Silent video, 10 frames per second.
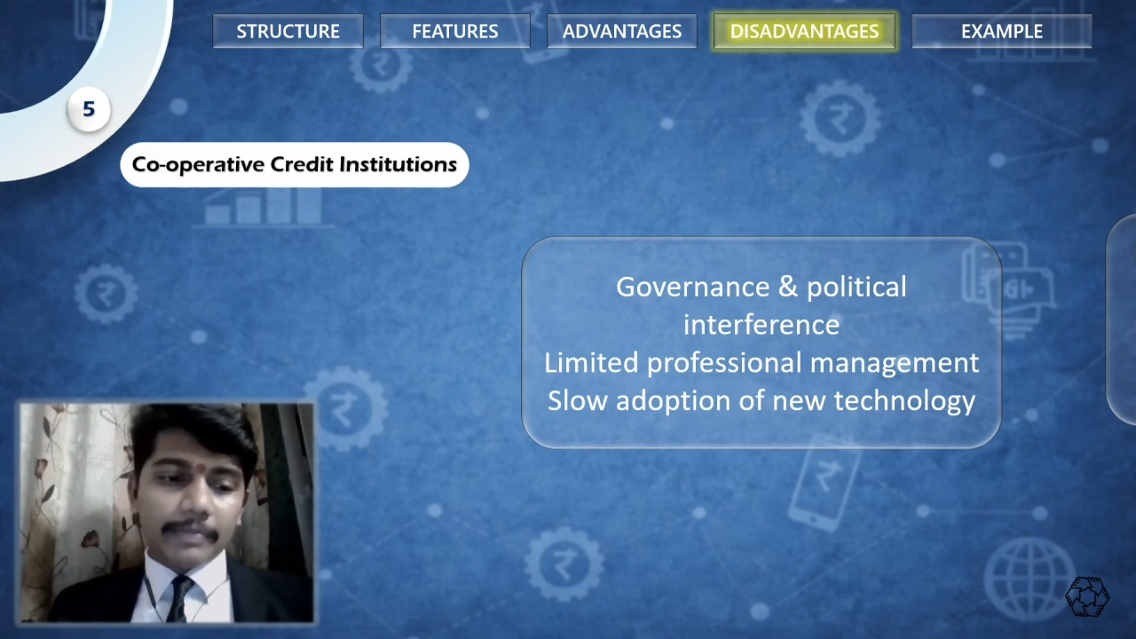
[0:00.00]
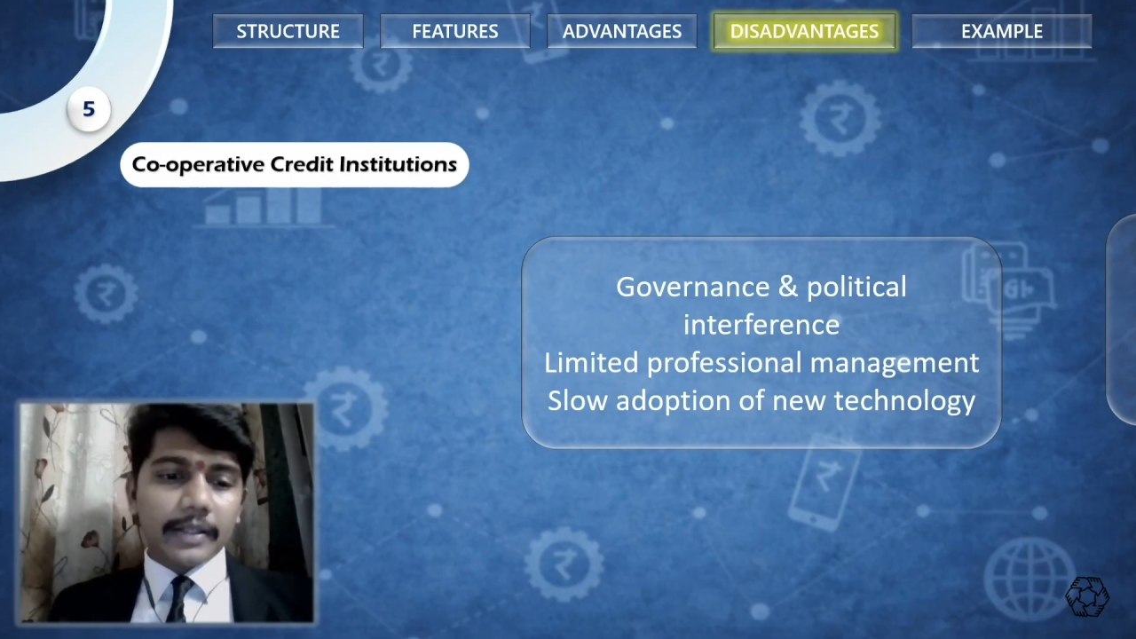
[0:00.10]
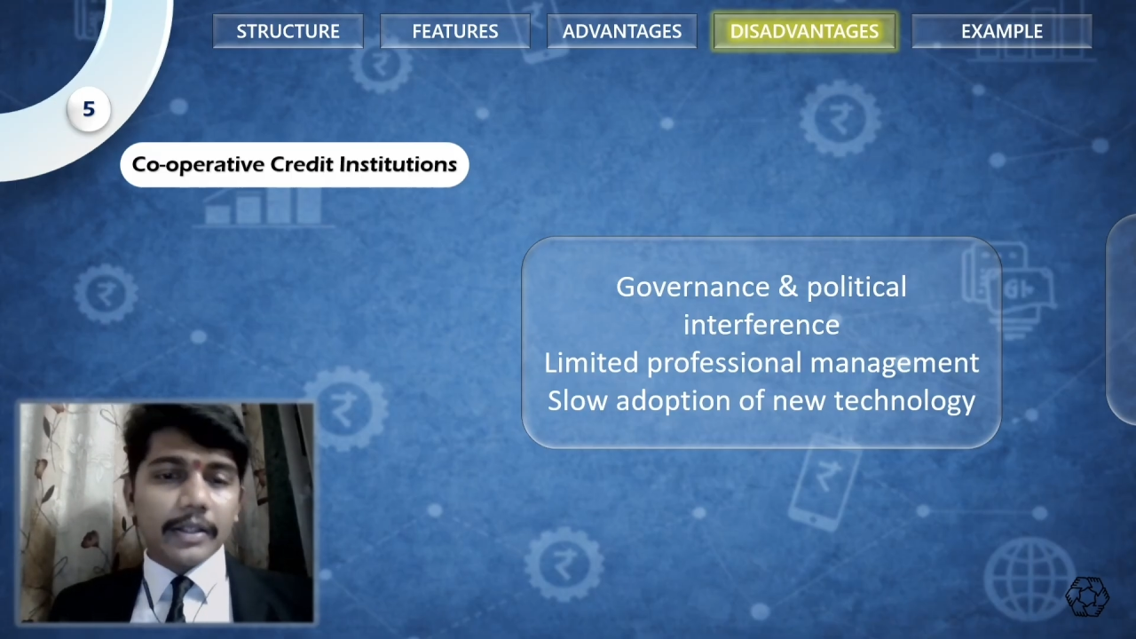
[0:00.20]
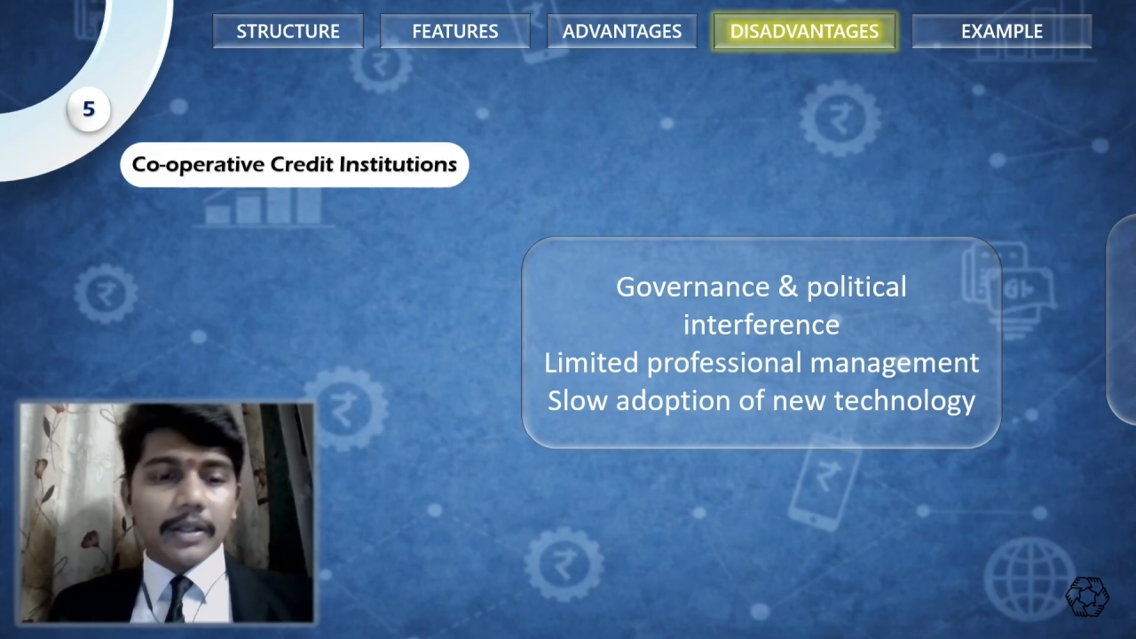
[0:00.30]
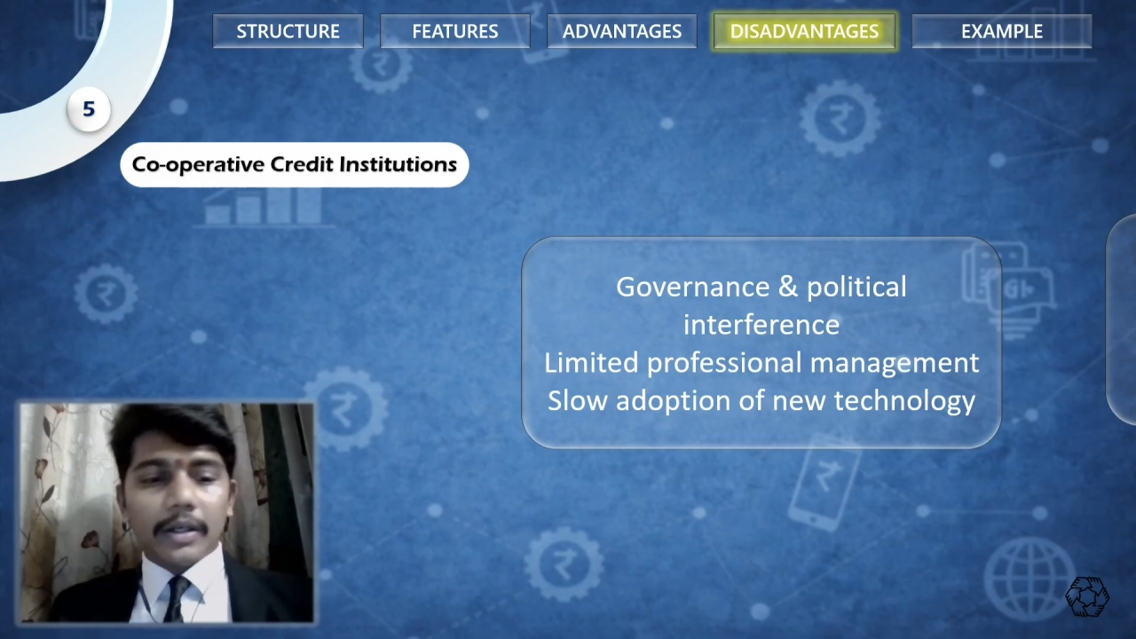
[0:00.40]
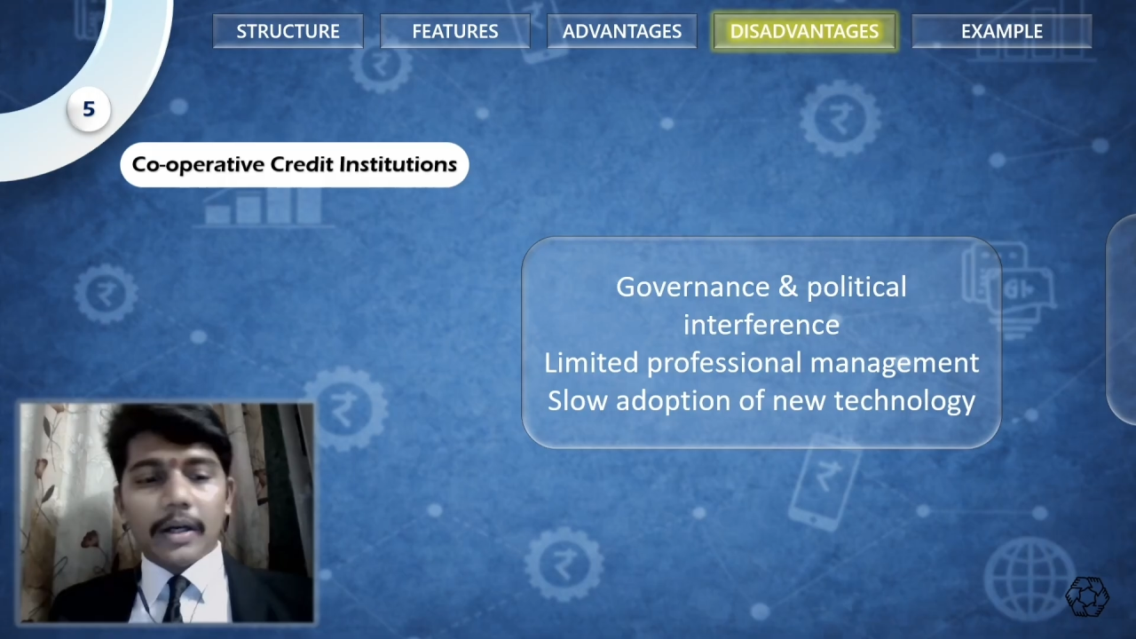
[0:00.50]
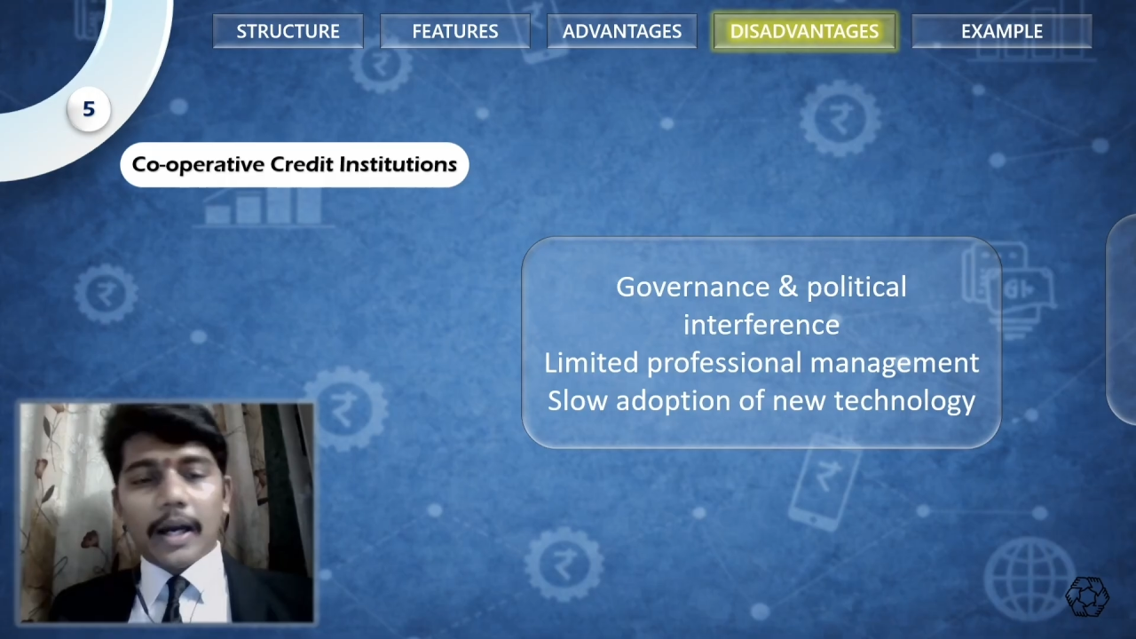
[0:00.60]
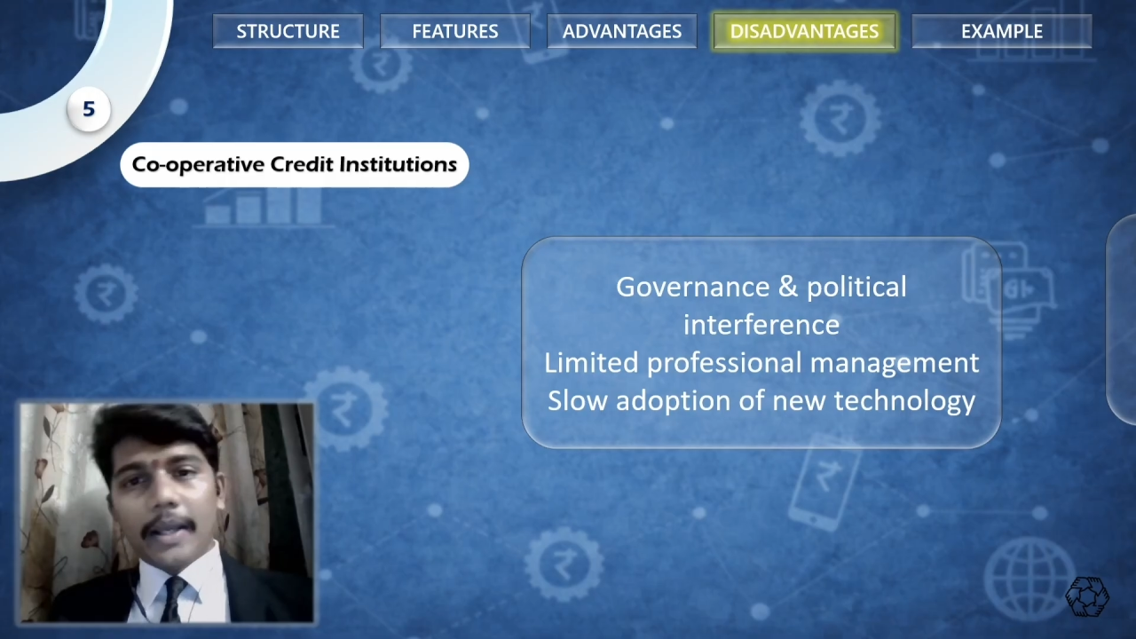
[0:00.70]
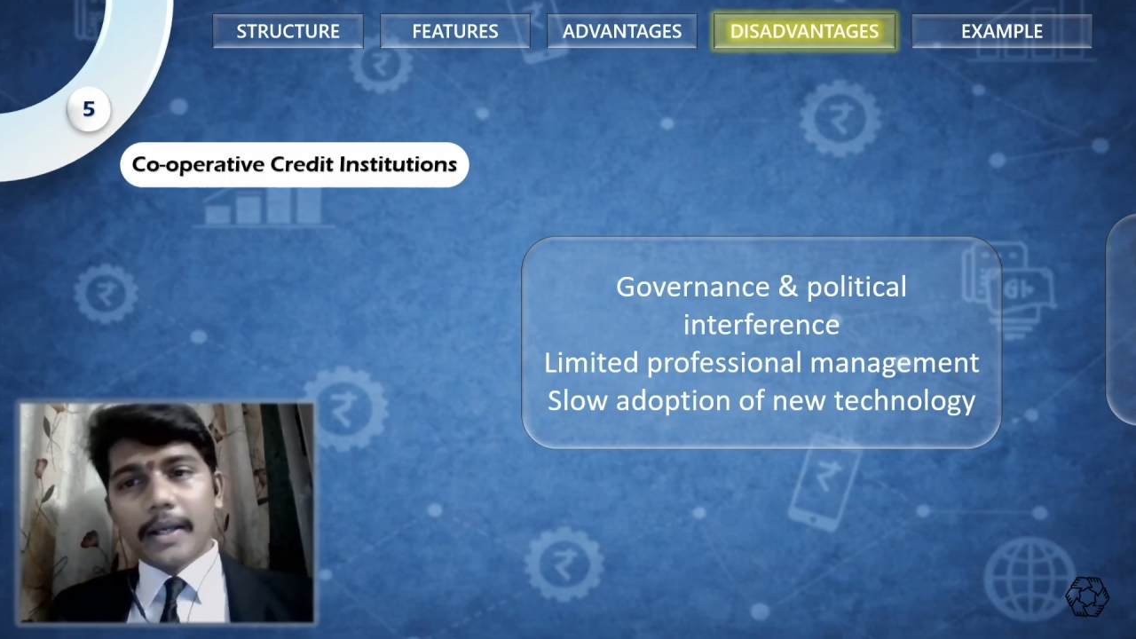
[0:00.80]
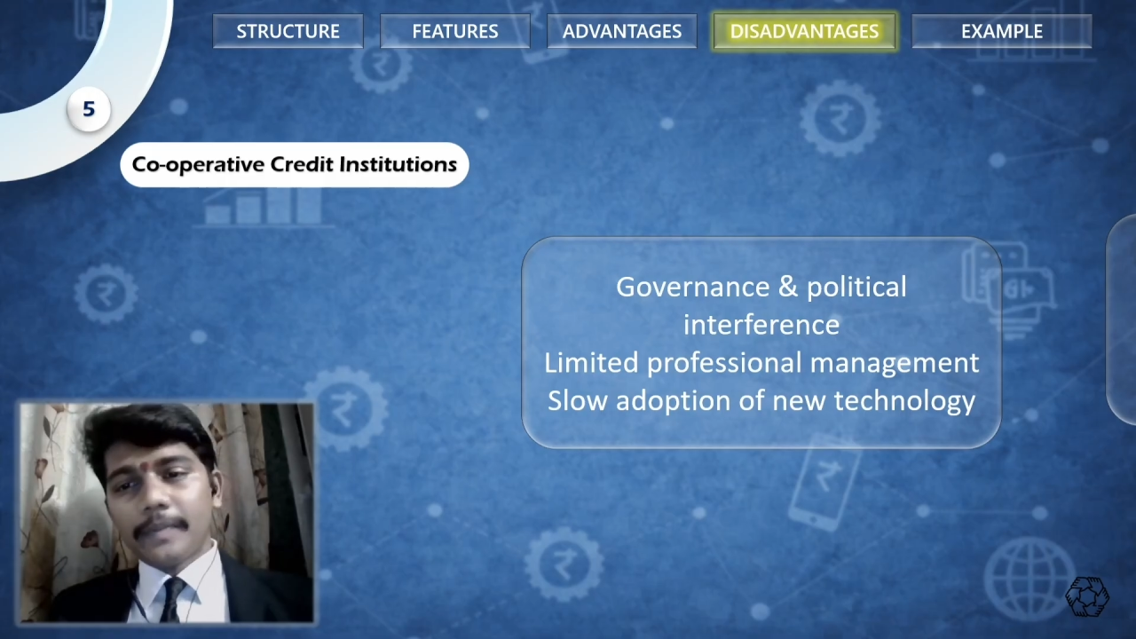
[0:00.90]
might
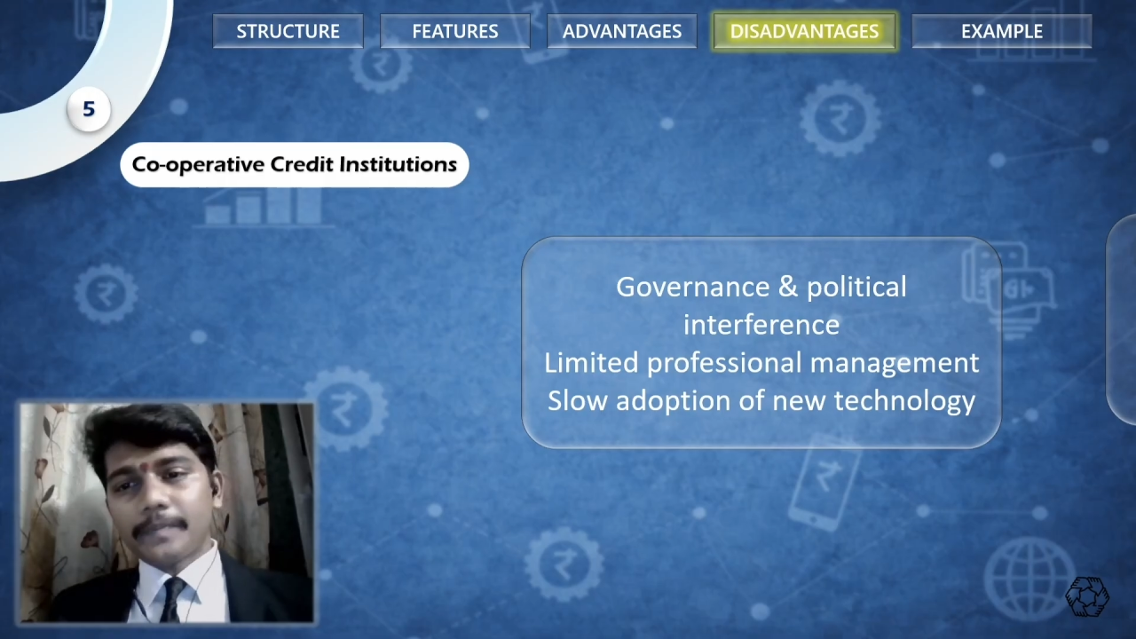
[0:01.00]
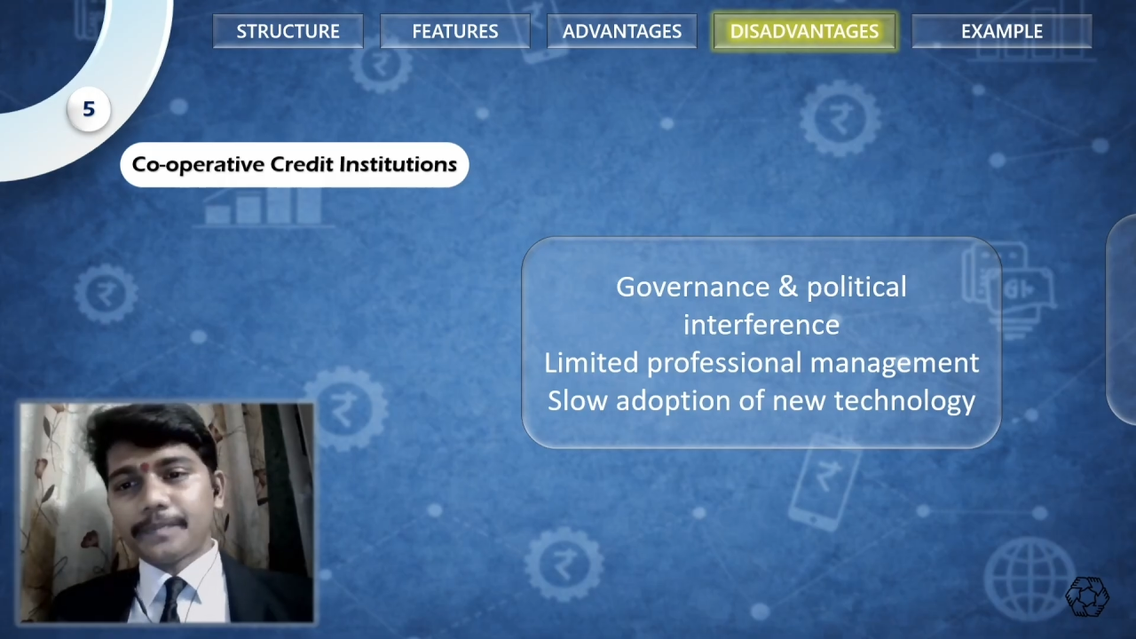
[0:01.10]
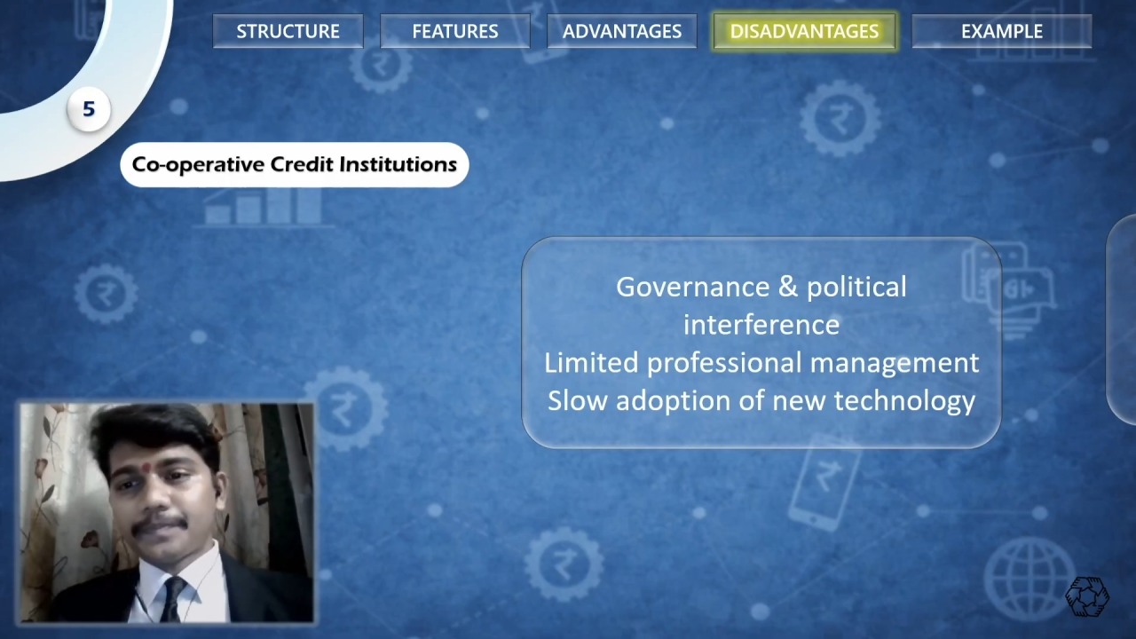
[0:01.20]
higher.